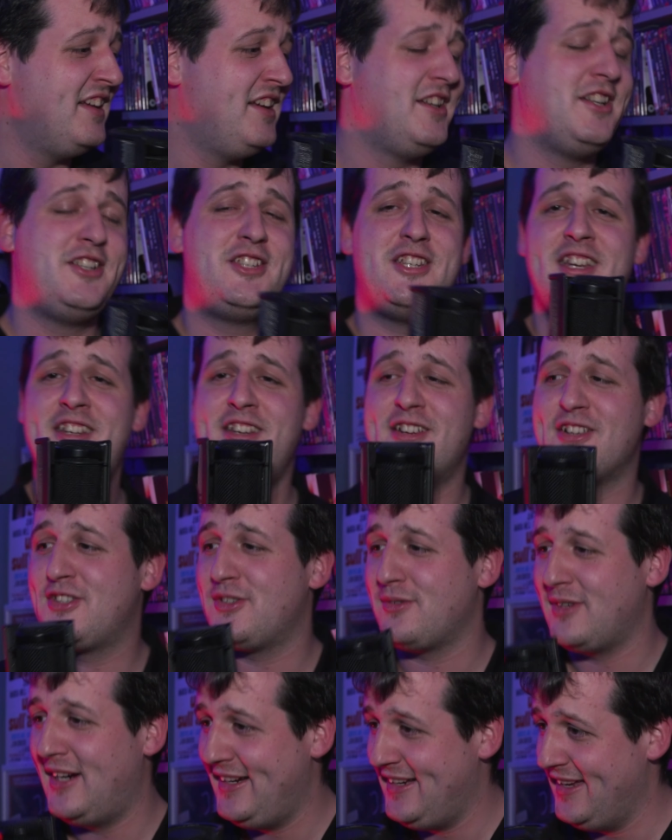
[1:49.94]
Genius
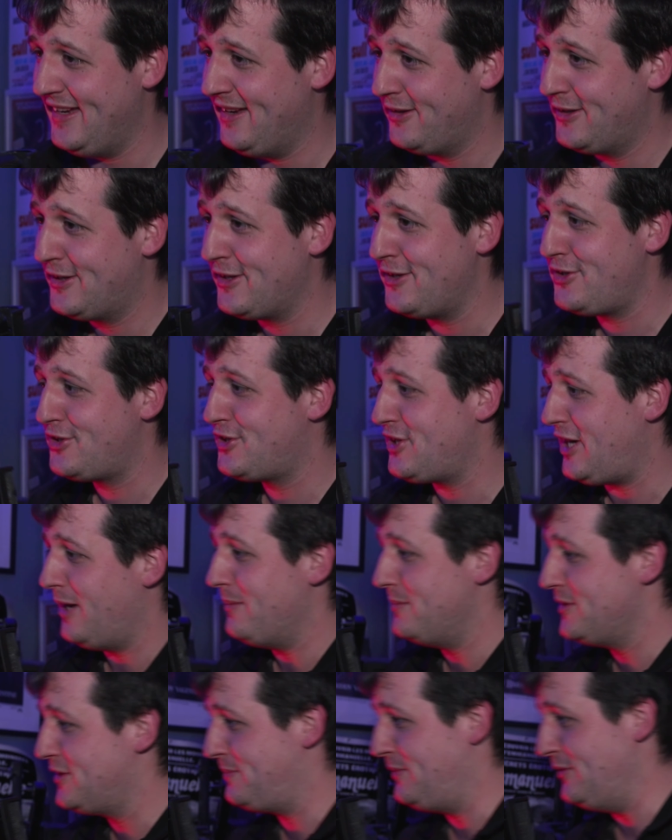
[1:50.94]
writing, good
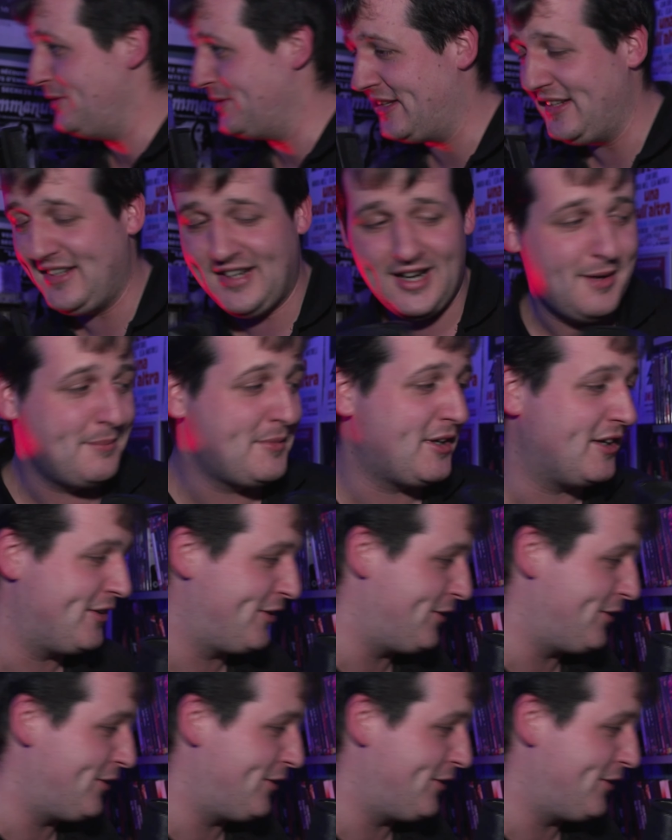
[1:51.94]
job Spooky, I'm gonna